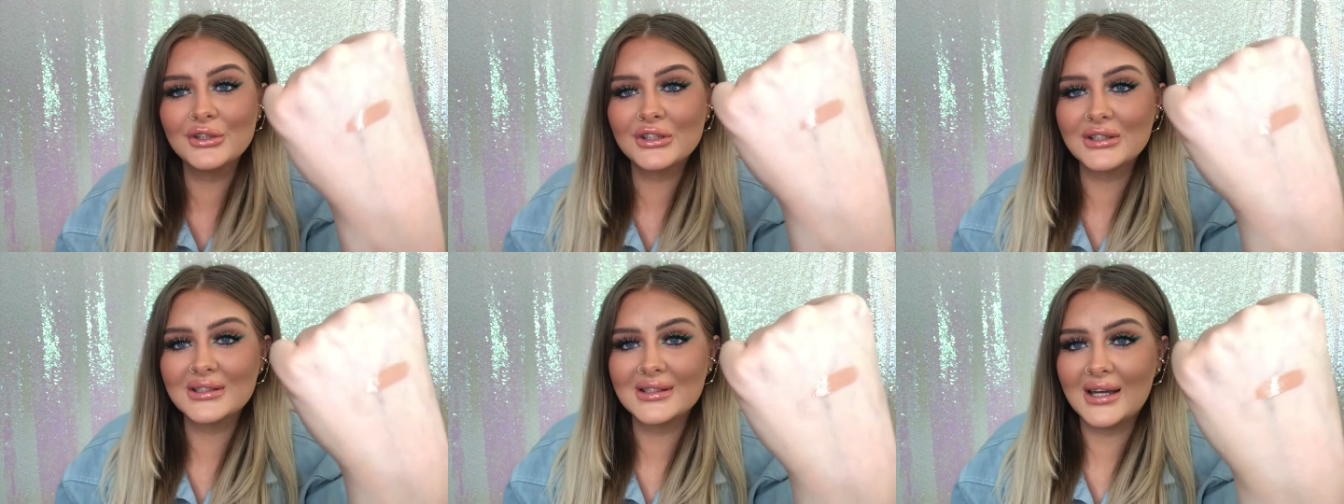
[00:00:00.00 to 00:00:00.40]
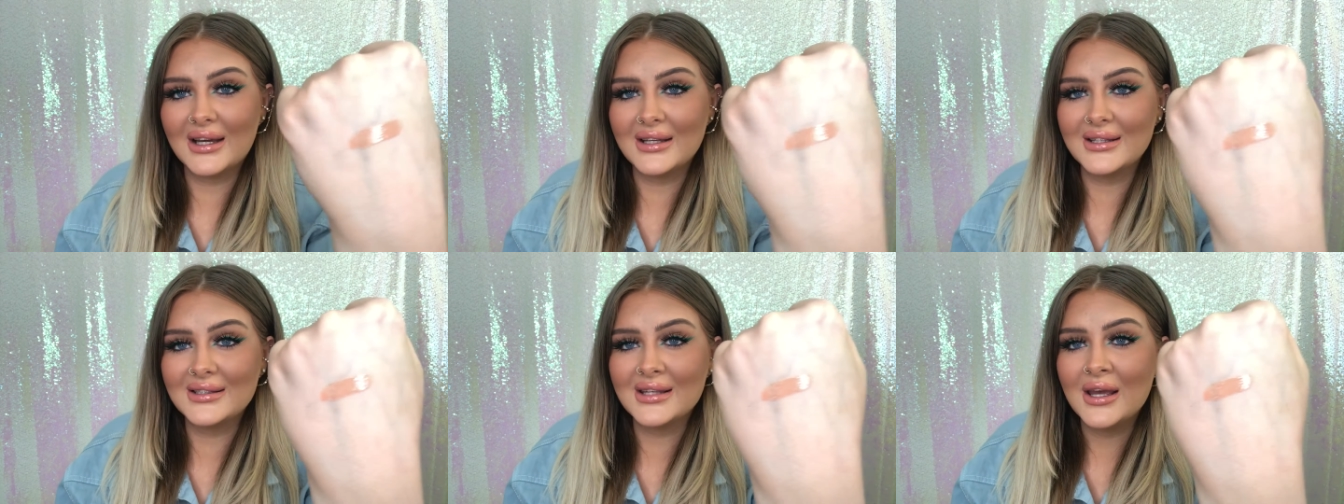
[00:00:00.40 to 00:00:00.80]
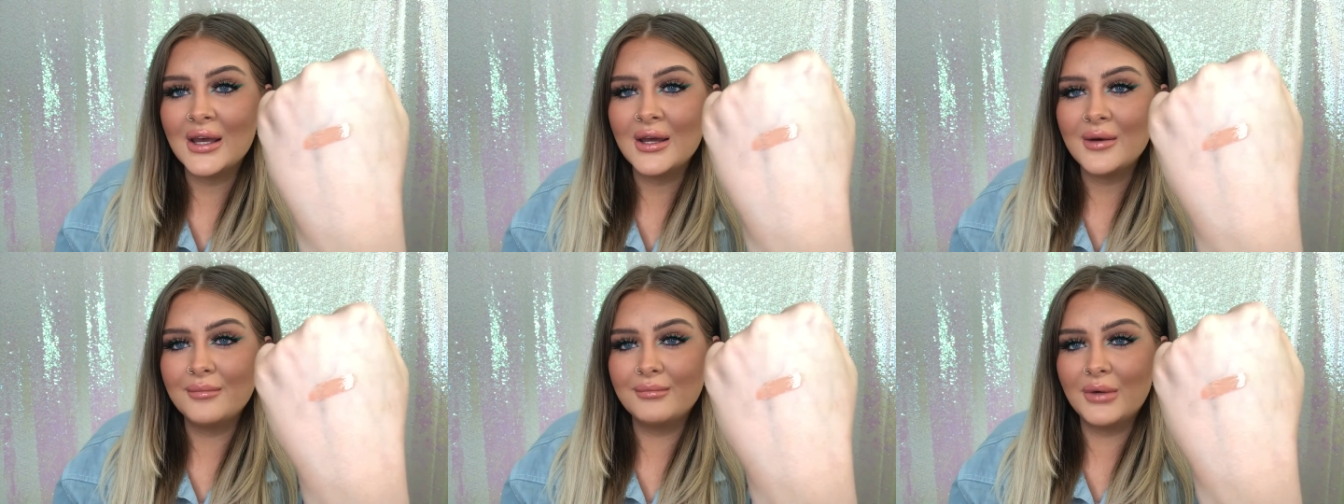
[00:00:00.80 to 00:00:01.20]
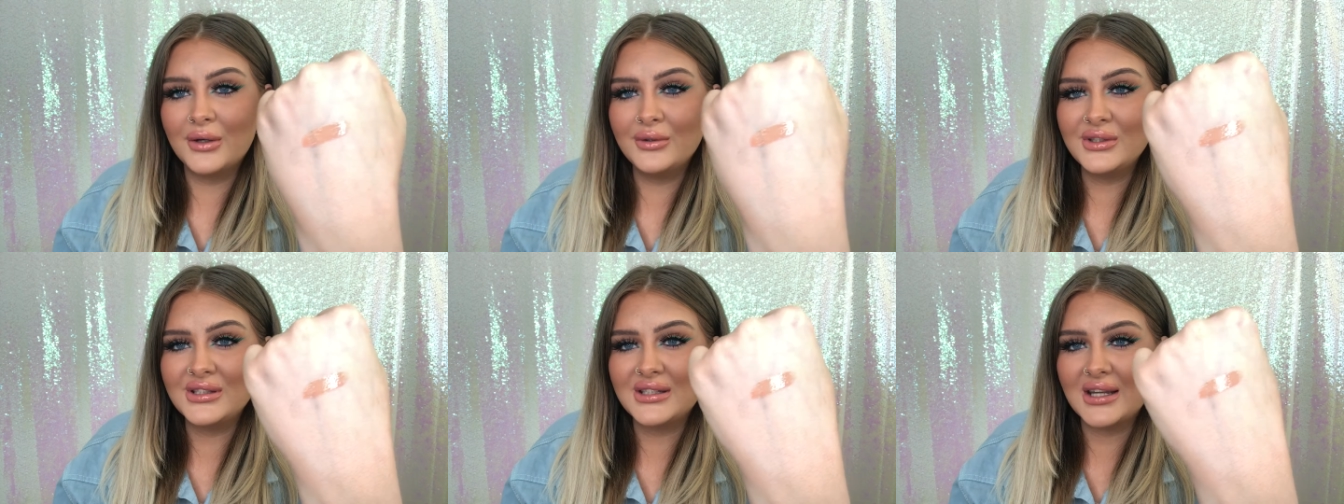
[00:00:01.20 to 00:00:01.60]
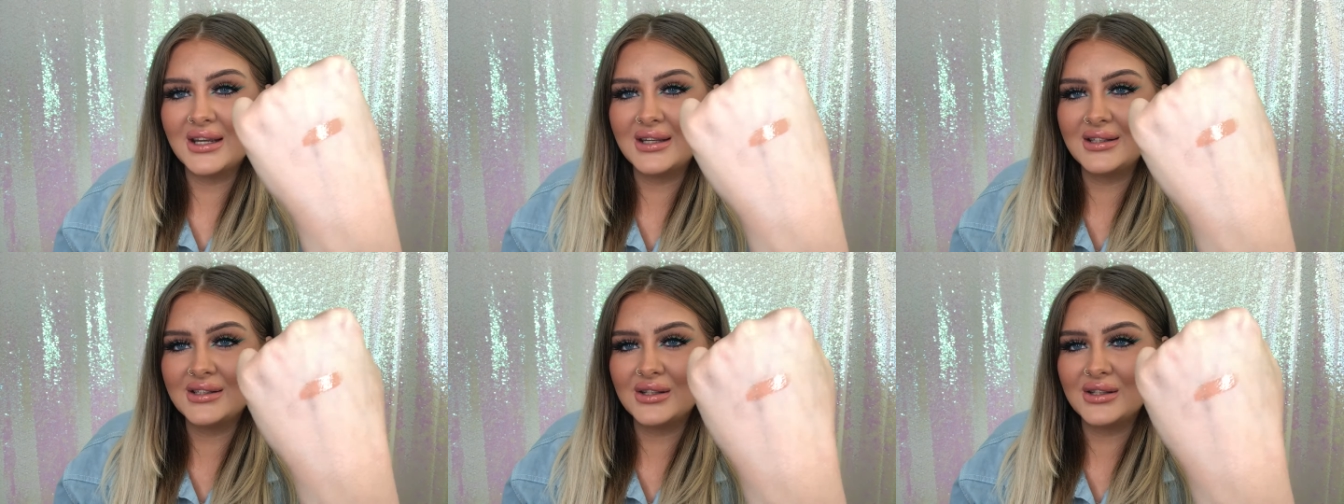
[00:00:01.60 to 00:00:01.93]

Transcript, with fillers: because that is most days.